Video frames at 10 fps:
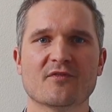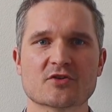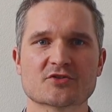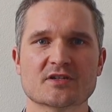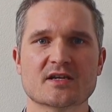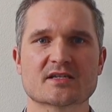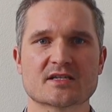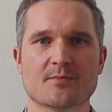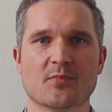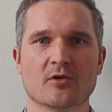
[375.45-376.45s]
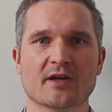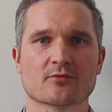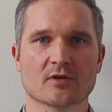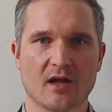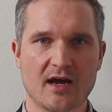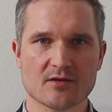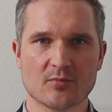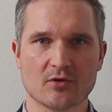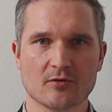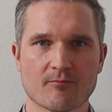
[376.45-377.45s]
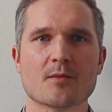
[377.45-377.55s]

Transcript: version is simple and reliable.